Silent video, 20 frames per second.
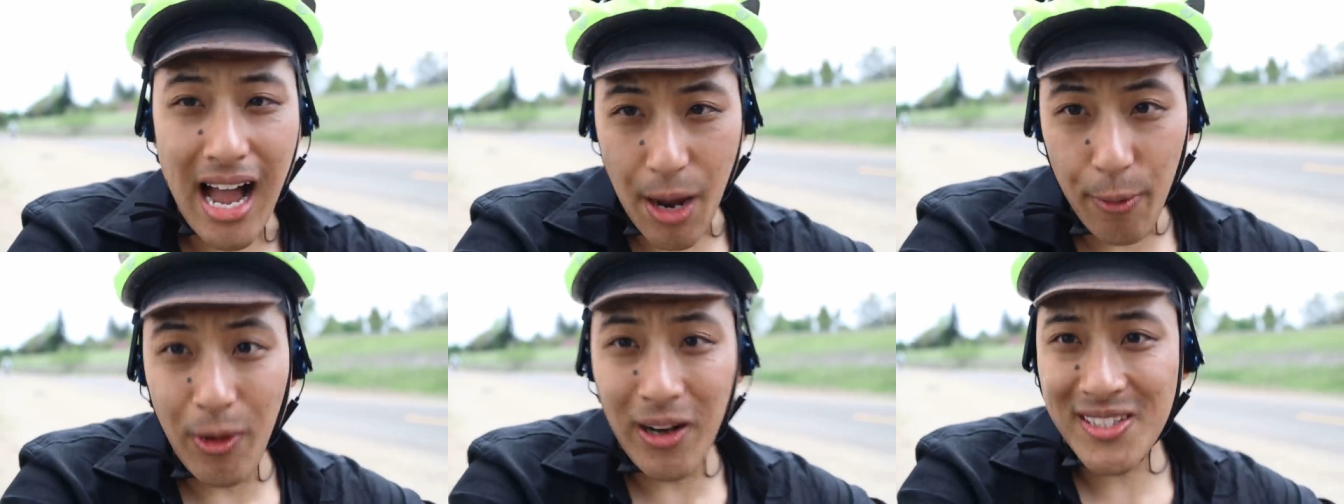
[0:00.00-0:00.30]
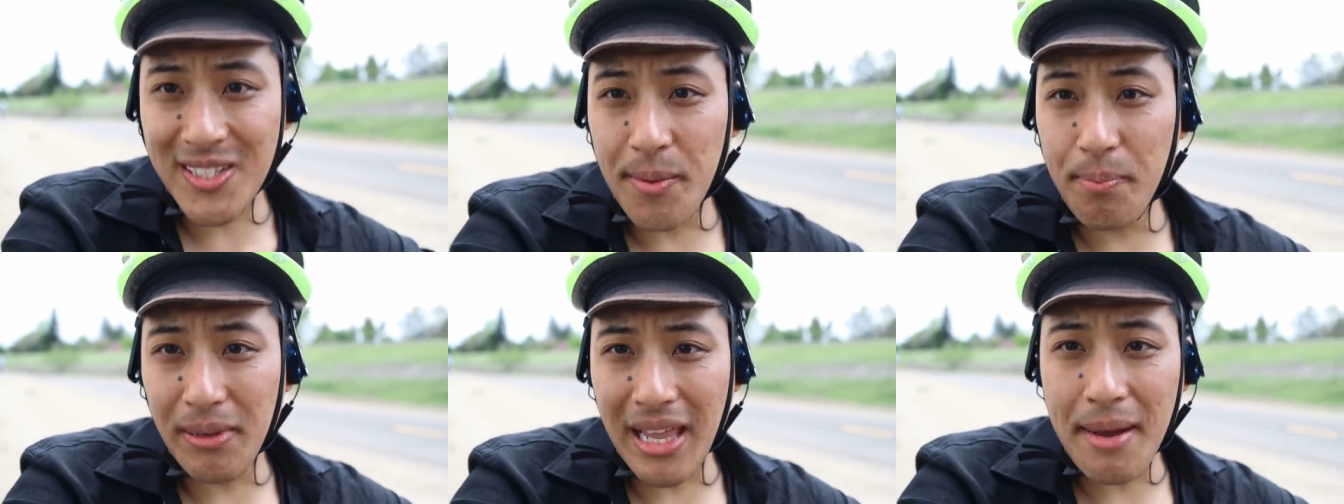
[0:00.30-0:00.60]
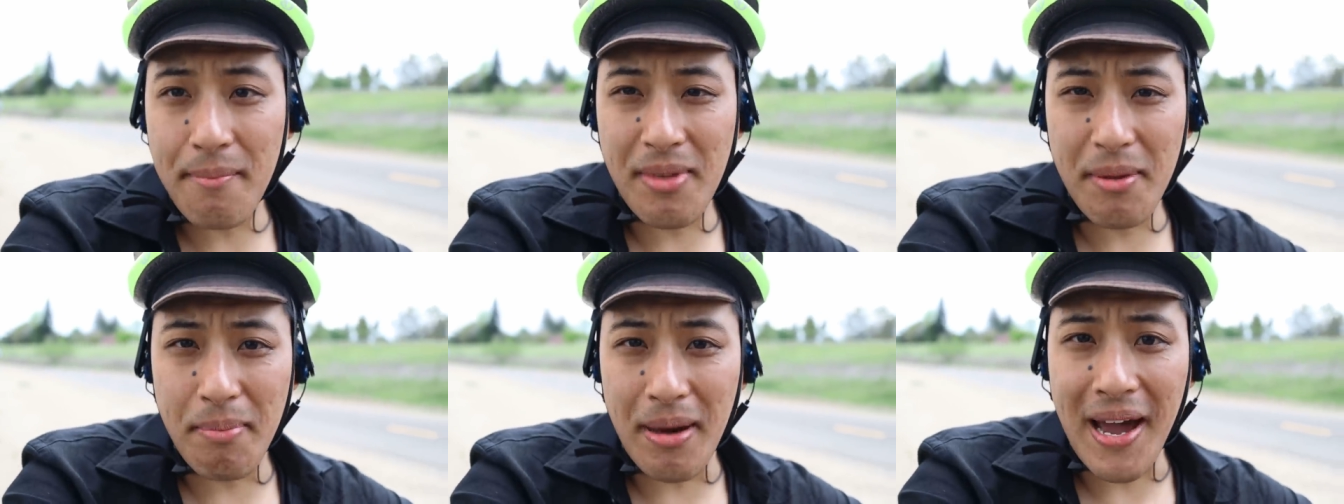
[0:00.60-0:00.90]
I want to
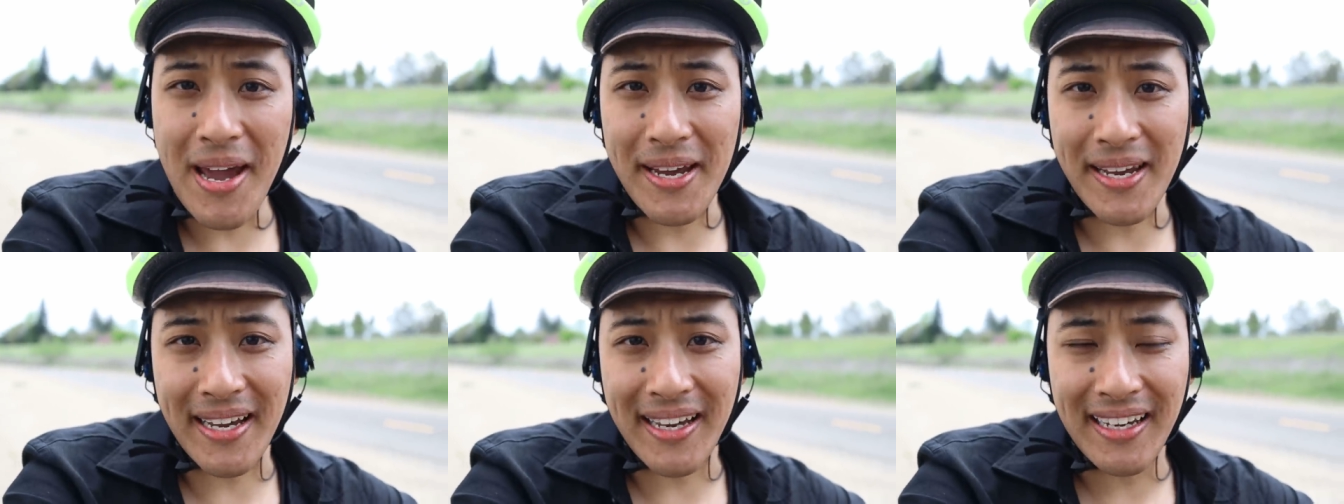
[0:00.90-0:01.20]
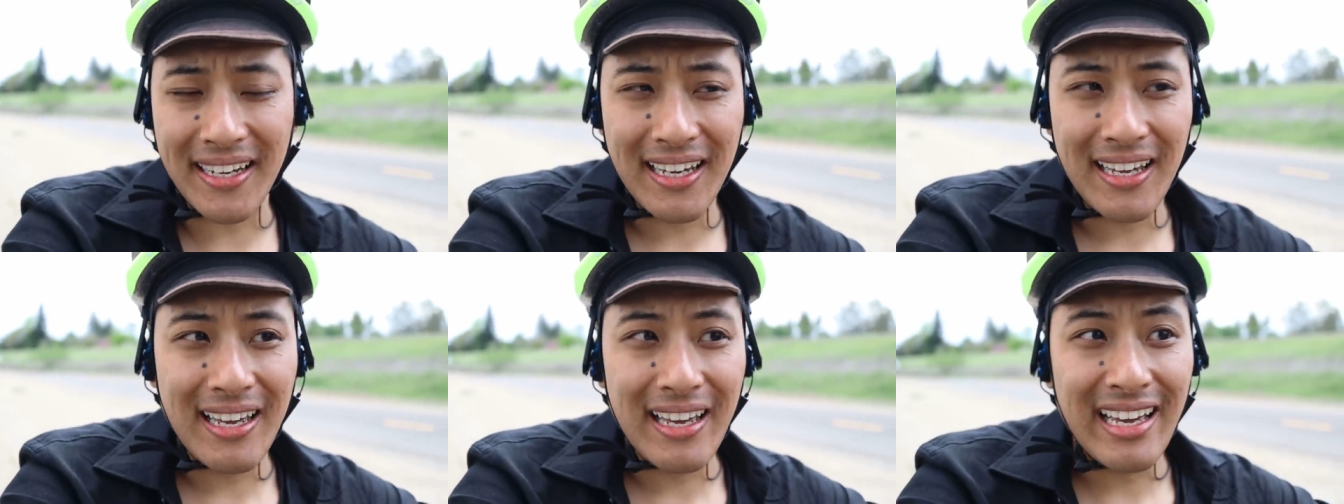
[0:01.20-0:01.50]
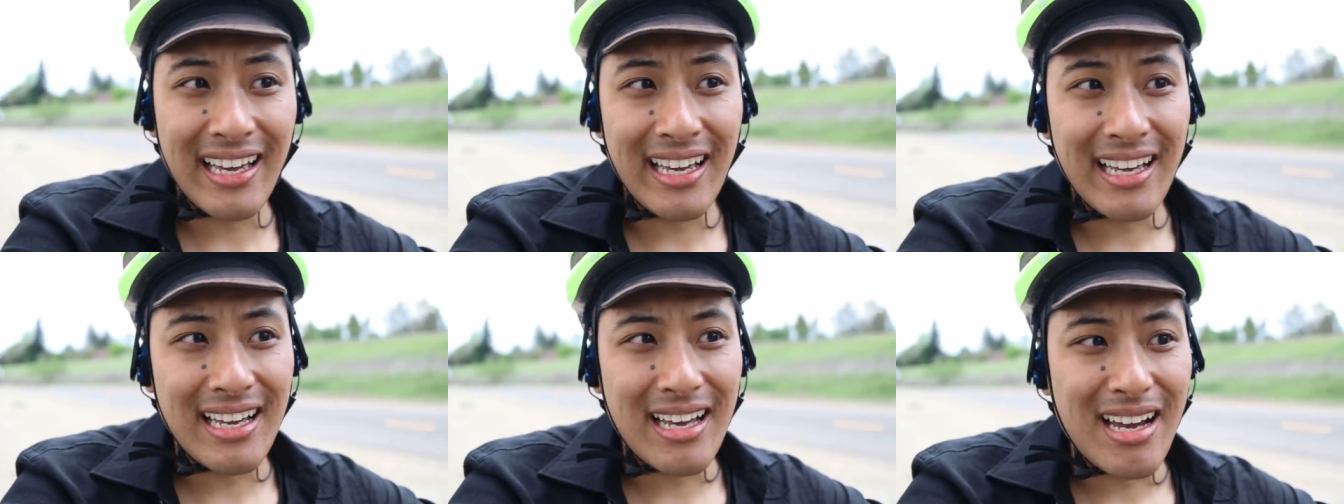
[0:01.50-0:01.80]
blame the bike,
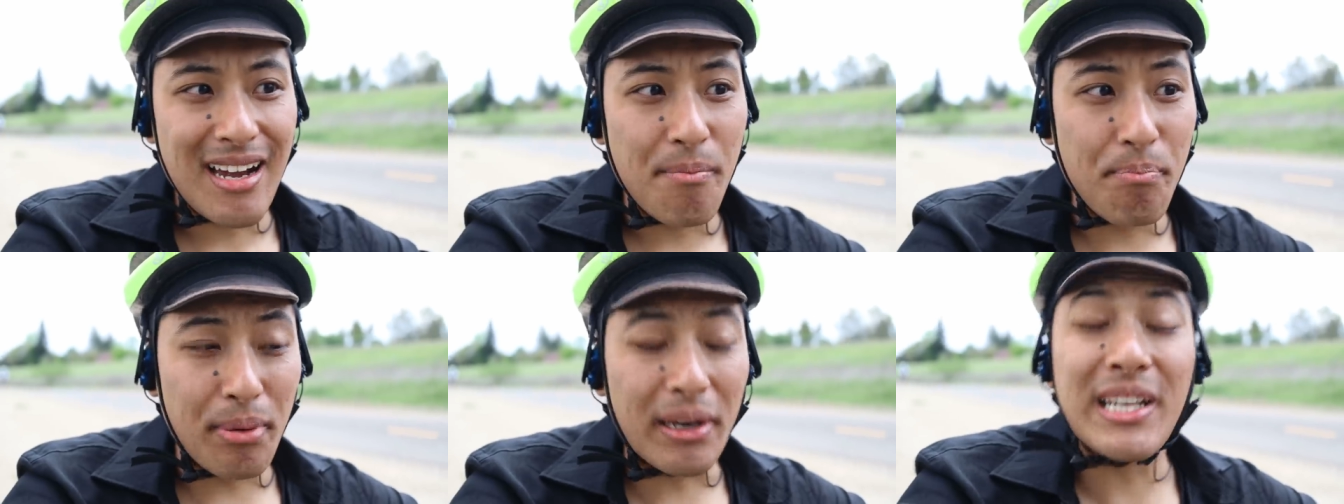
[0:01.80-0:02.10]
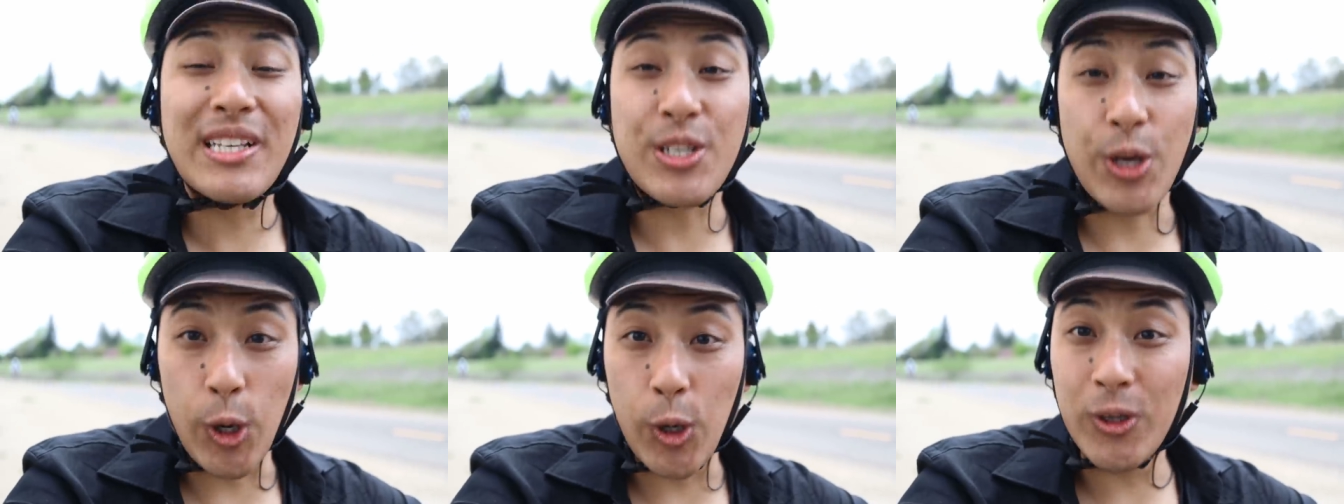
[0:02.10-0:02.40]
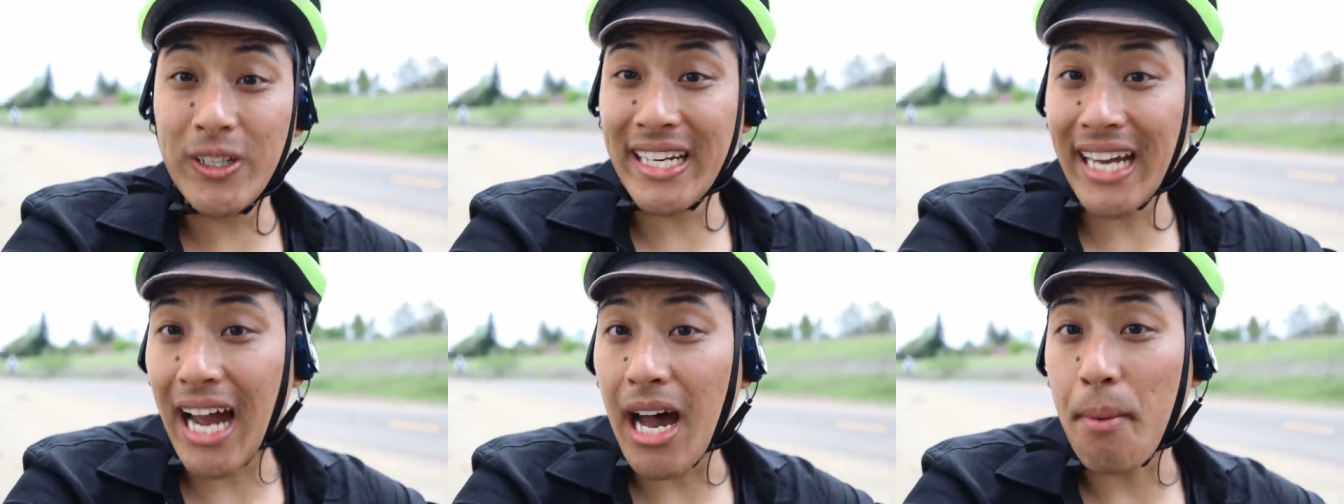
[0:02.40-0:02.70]
but it's
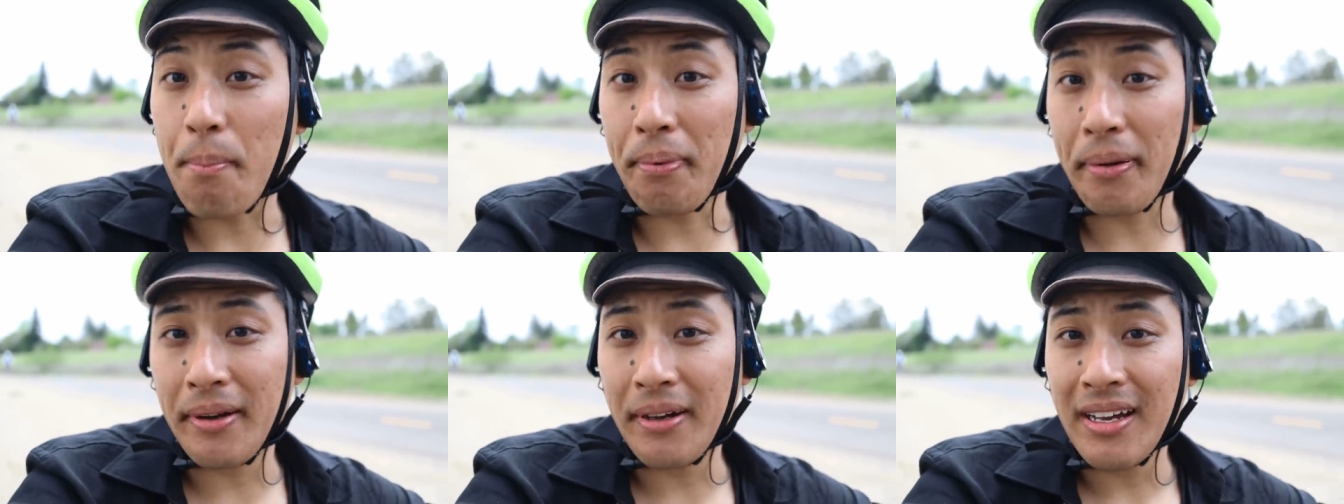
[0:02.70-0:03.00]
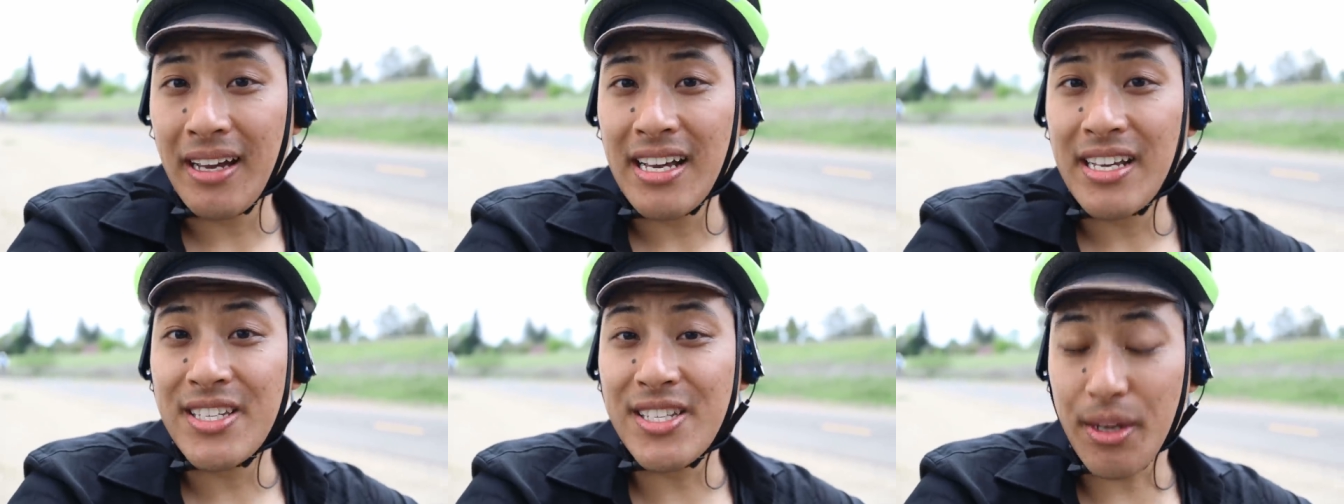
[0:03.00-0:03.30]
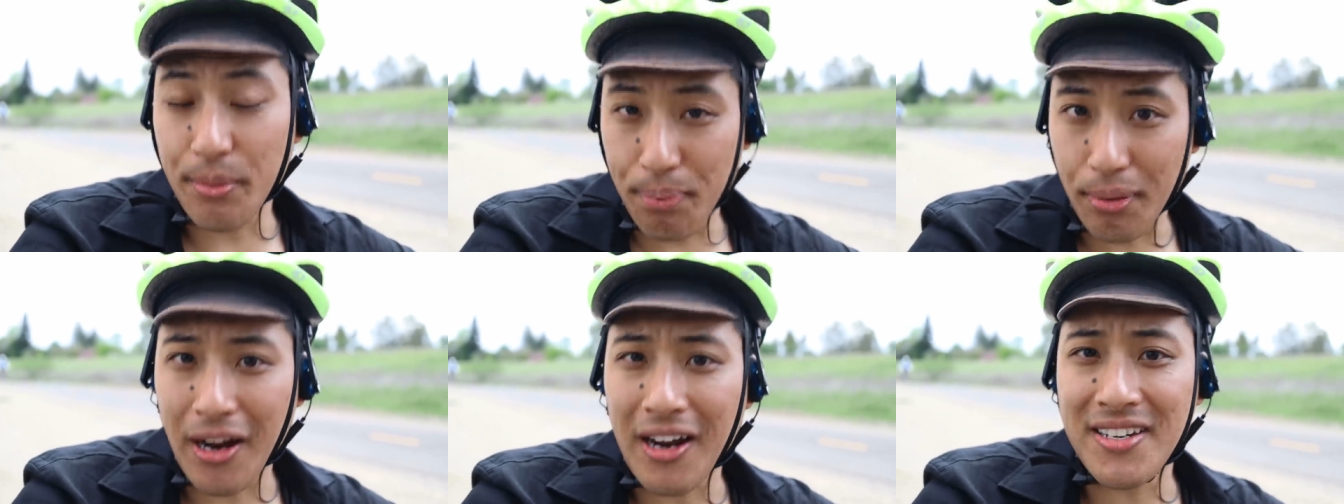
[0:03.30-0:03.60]
holding up
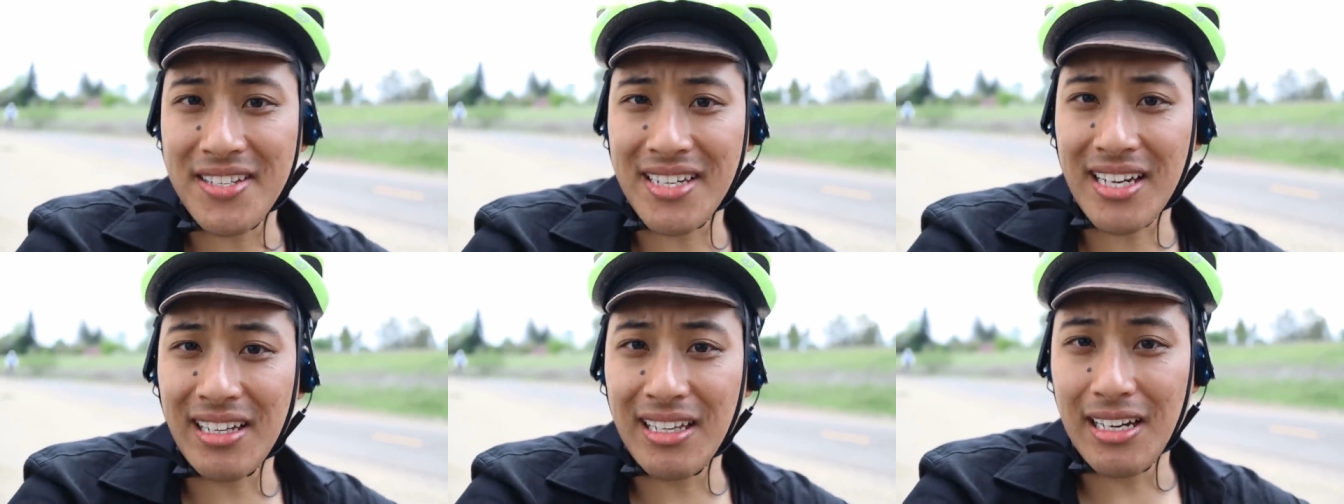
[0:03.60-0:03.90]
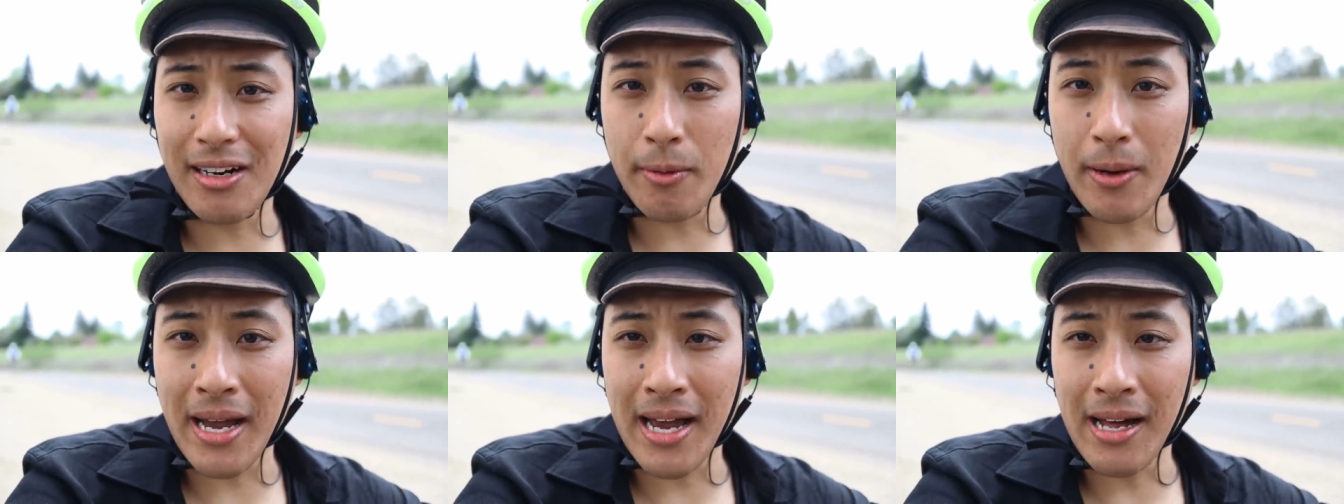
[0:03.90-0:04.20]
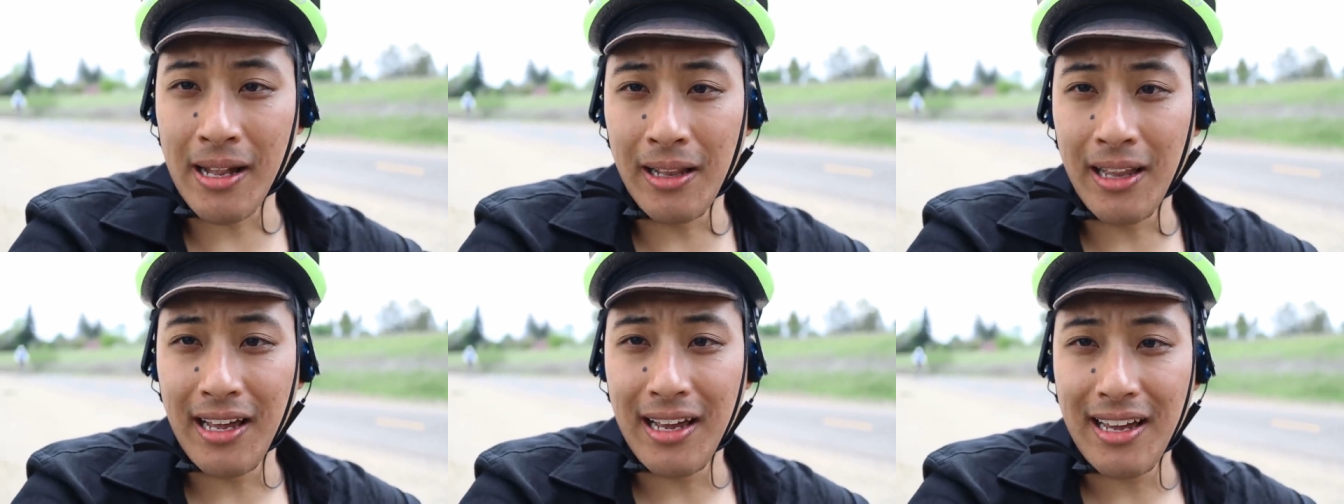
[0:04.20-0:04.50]
surprisingly
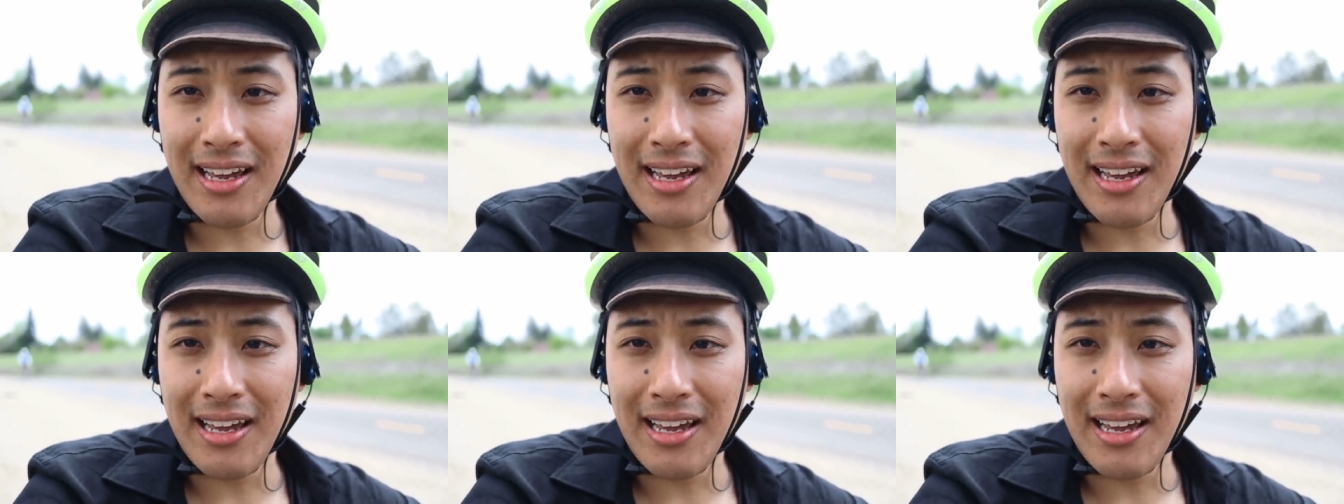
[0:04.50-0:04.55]
well.